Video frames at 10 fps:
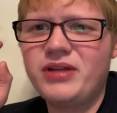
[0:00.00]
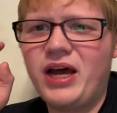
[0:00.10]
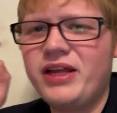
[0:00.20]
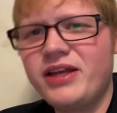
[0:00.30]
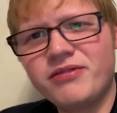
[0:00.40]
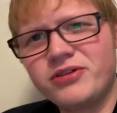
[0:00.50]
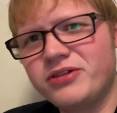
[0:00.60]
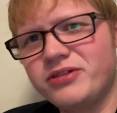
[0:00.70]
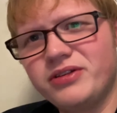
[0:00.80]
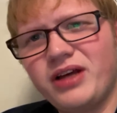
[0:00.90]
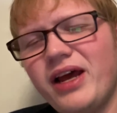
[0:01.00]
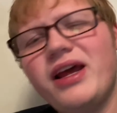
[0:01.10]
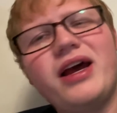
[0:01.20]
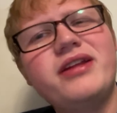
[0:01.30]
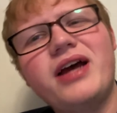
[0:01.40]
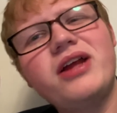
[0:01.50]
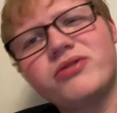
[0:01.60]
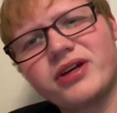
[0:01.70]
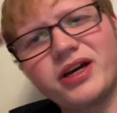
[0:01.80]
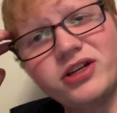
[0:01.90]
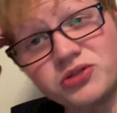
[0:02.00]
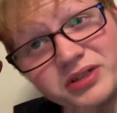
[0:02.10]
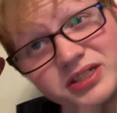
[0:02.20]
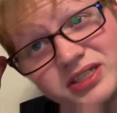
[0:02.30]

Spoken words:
don't think I enjoyed a